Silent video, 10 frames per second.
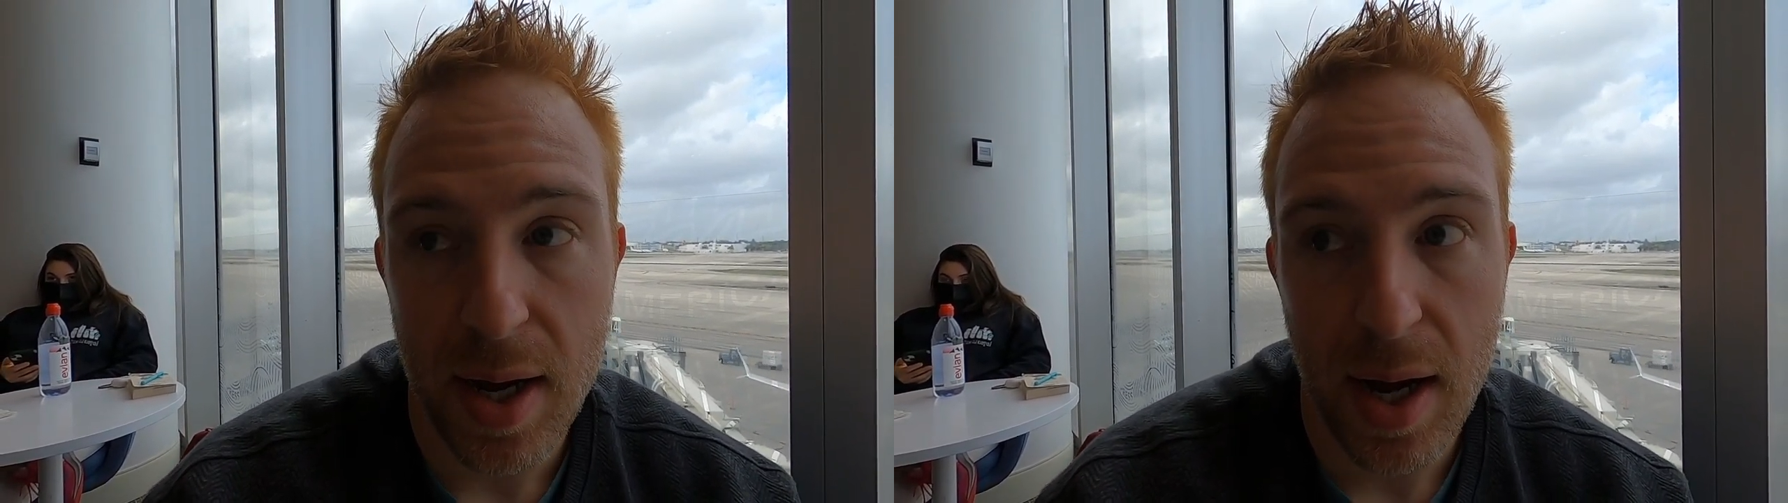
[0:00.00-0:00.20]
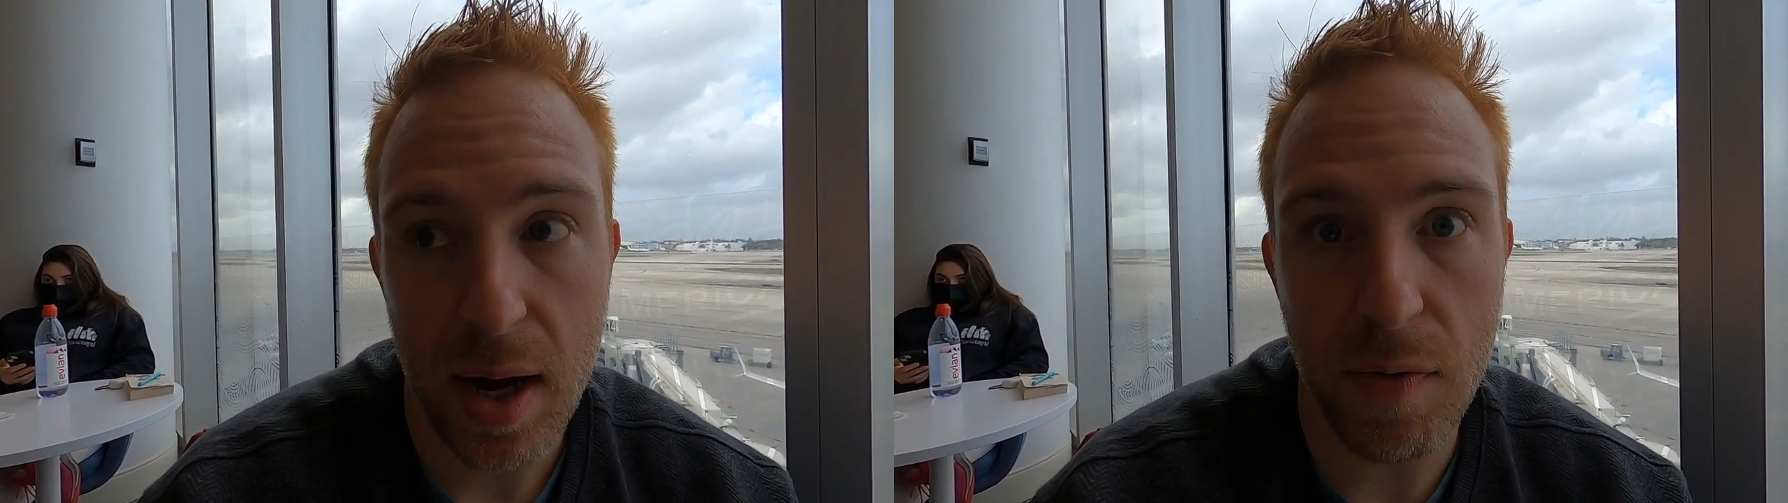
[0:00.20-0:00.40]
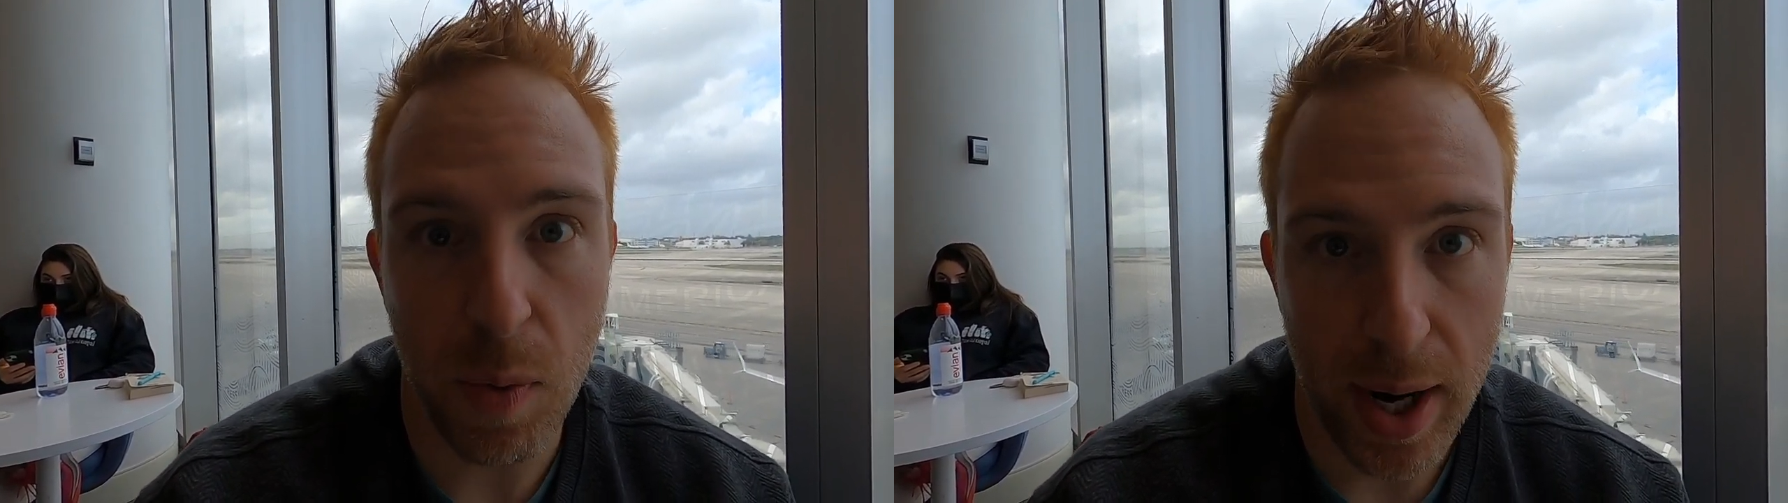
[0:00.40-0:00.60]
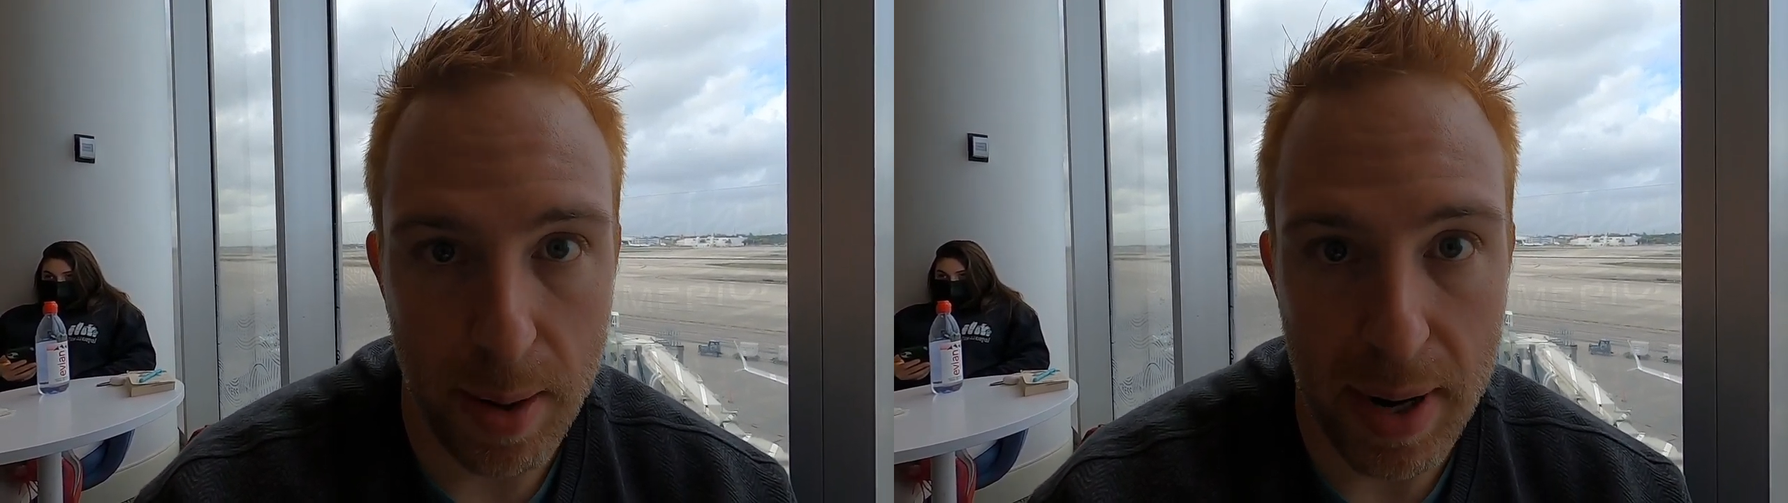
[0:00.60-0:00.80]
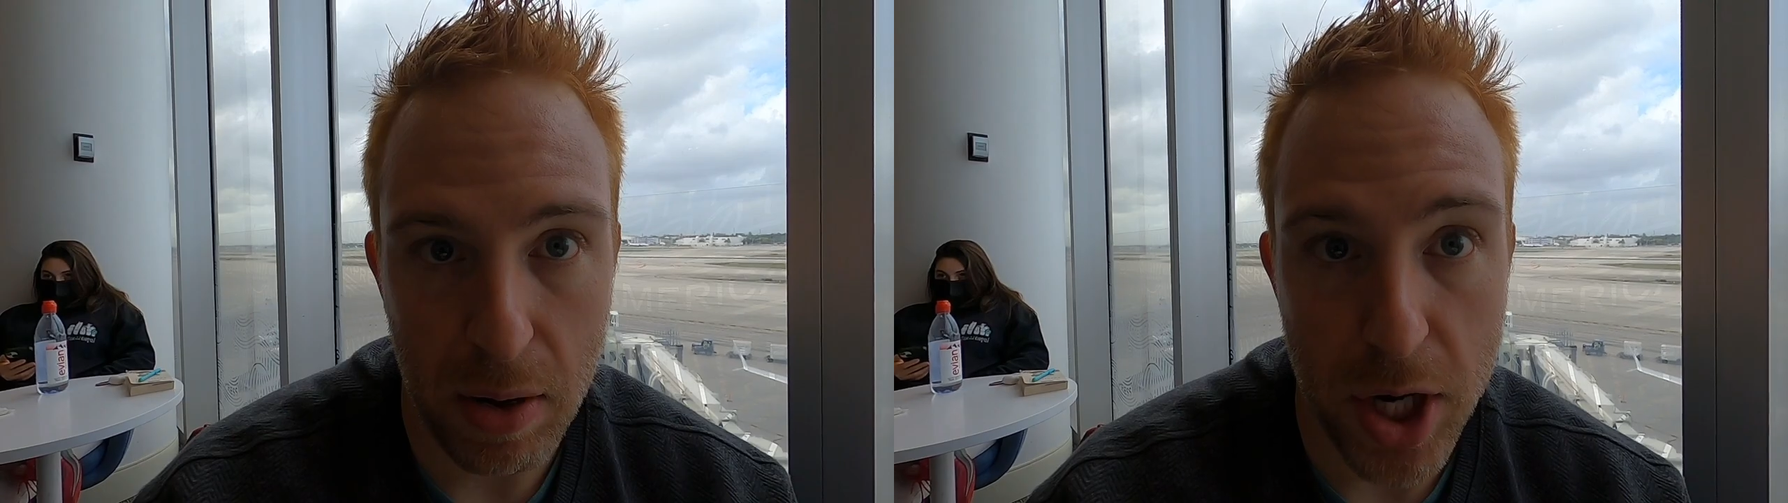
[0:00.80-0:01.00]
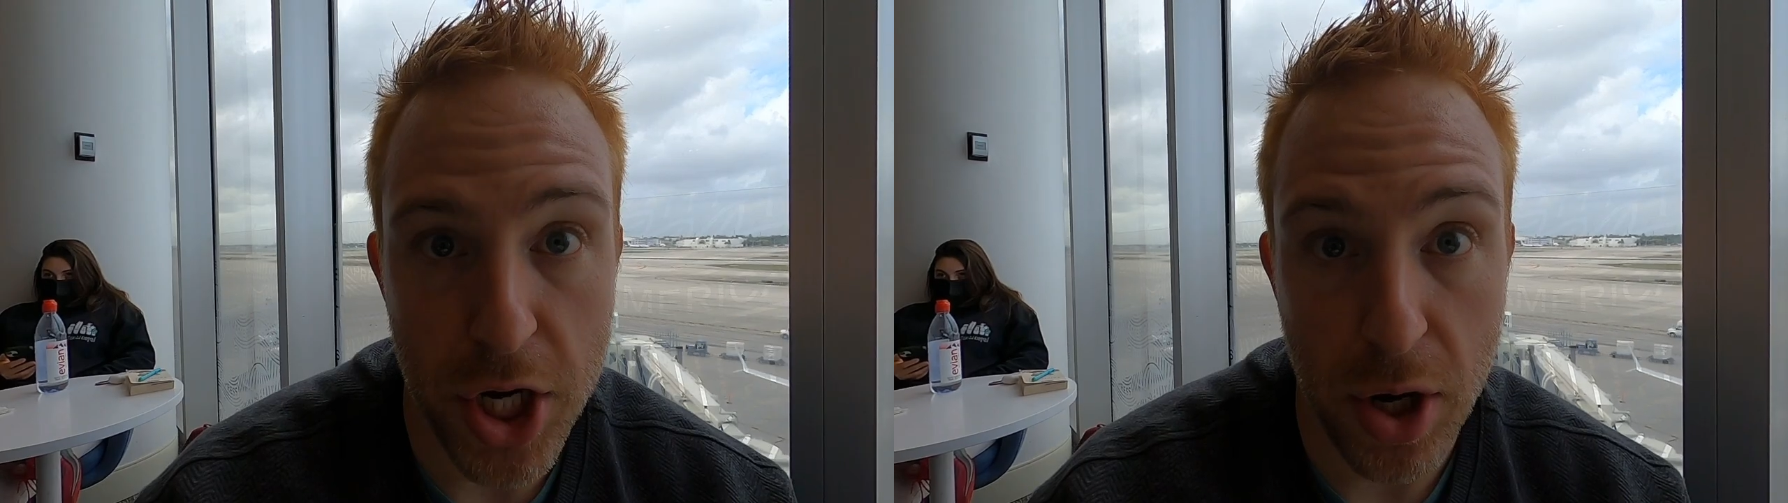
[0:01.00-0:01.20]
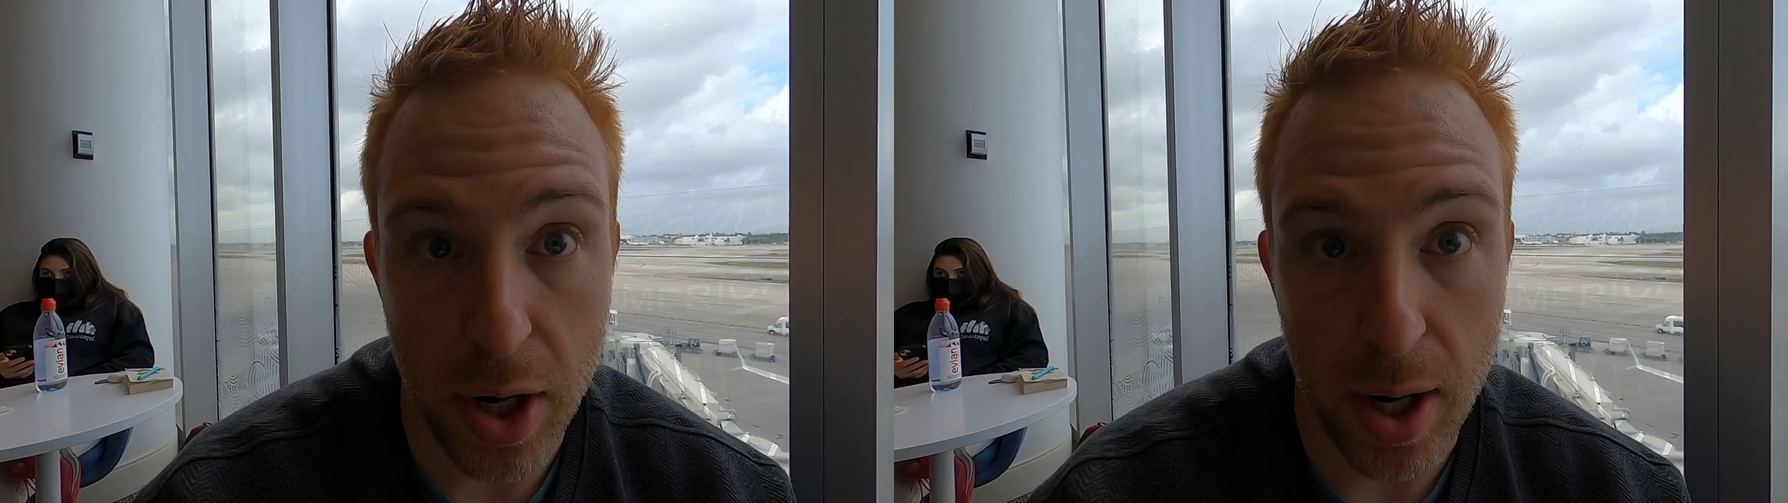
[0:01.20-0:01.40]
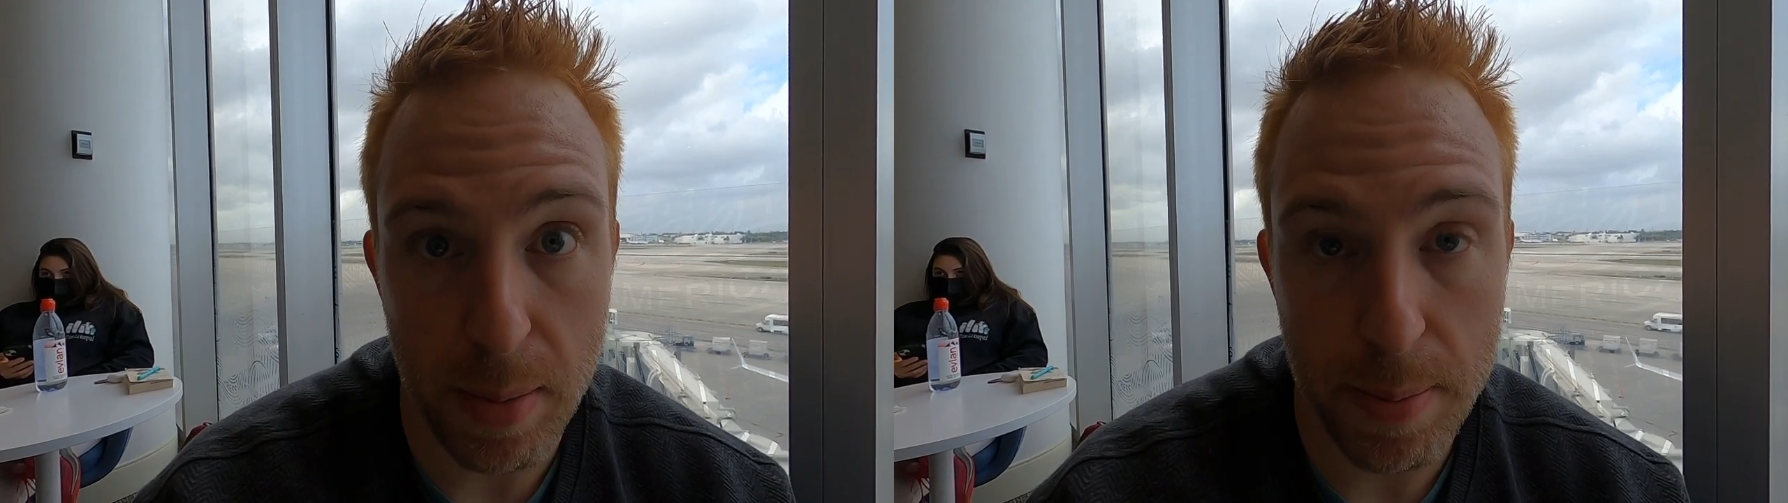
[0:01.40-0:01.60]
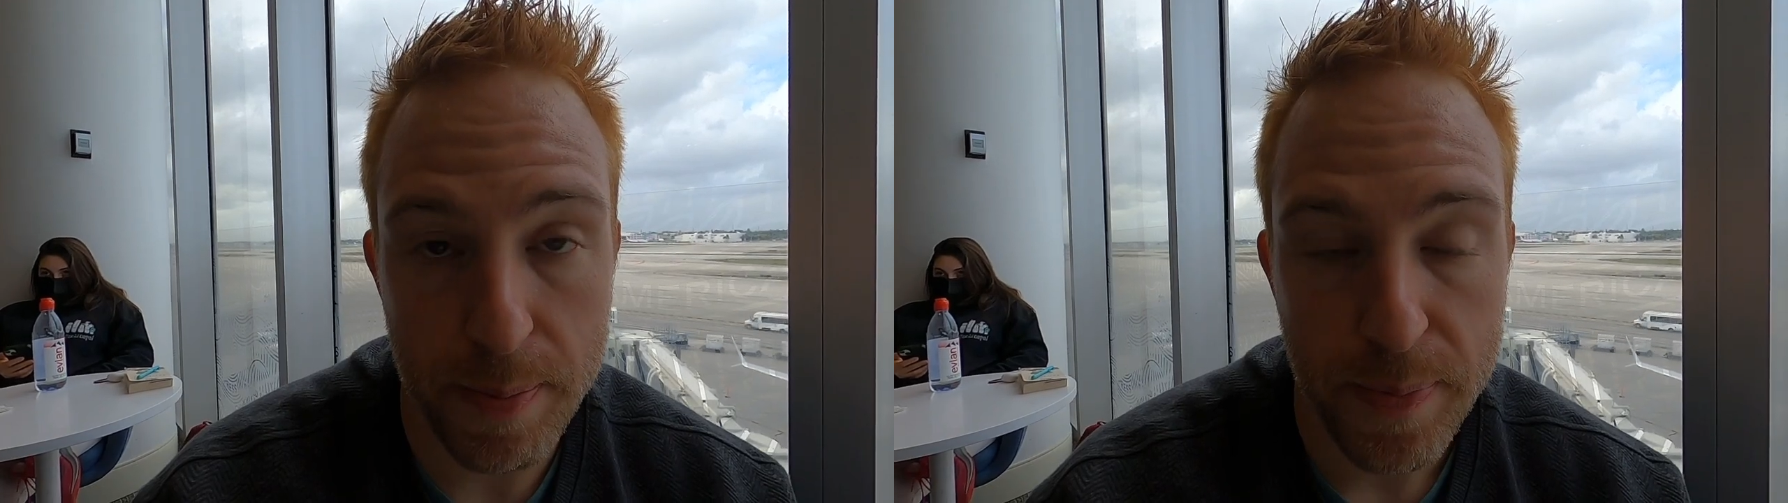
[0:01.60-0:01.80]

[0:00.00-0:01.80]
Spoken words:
have read about in Europe.